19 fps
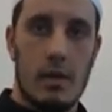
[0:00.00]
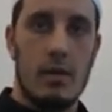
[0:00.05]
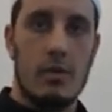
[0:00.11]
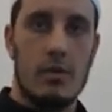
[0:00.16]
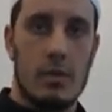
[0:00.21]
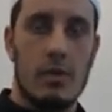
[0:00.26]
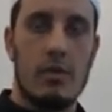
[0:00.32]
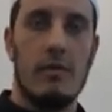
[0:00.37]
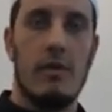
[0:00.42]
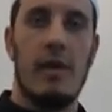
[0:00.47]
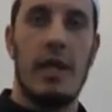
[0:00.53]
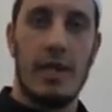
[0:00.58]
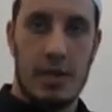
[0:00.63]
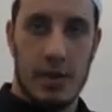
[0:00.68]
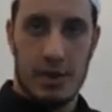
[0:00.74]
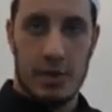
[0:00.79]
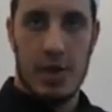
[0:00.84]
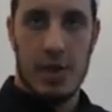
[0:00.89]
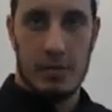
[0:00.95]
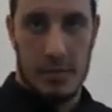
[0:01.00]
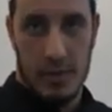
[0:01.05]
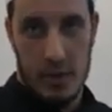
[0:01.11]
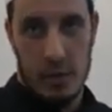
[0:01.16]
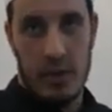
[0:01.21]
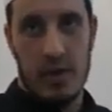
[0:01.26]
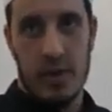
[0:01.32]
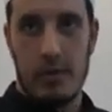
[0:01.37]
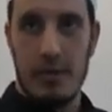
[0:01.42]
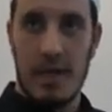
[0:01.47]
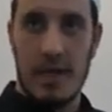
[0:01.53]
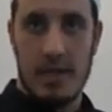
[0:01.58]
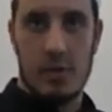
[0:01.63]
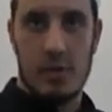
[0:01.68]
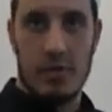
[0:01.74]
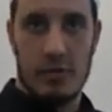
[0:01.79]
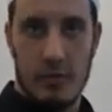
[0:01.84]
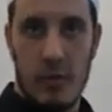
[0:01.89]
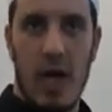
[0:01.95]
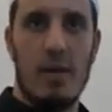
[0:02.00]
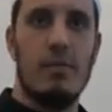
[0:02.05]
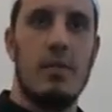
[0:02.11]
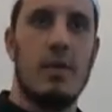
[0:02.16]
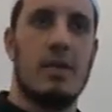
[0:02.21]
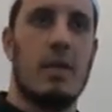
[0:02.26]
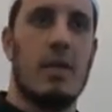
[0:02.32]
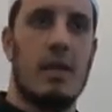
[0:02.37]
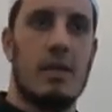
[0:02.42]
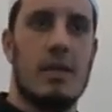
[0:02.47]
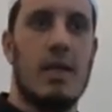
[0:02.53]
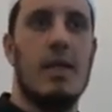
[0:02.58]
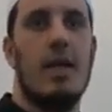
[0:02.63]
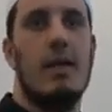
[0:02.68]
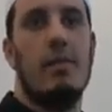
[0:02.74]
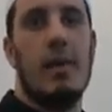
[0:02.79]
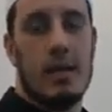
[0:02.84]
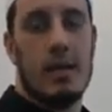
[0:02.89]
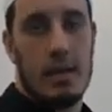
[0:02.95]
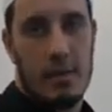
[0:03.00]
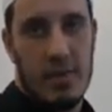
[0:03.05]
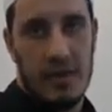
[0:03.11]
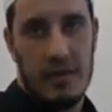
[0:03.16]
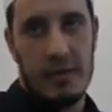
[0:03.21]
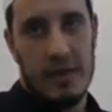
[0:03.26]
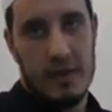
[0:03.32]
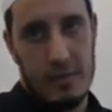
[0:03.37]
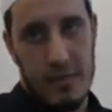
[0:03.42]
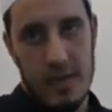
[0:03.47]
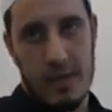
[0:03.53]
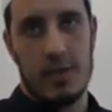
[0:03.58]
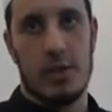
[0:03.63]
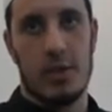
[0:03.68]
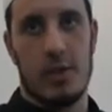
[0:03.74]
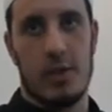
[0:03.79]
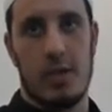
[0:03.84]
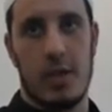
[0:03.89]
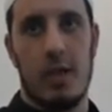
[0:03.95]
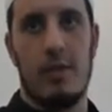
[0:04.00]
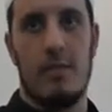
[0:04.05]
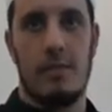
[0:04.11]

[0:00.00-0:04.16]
So the relationship between the message of Muhammad and the previous messengers, yeah?